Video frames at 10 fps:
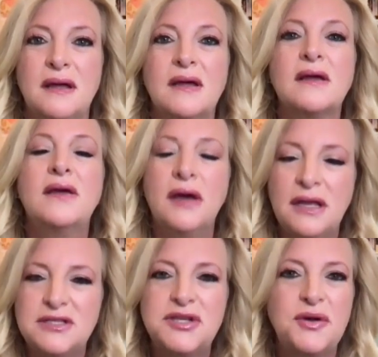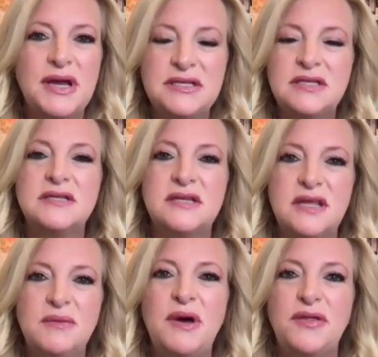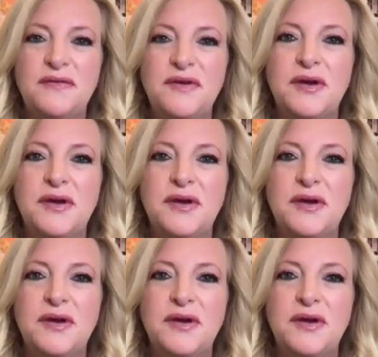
Good. So nice to see the both of you.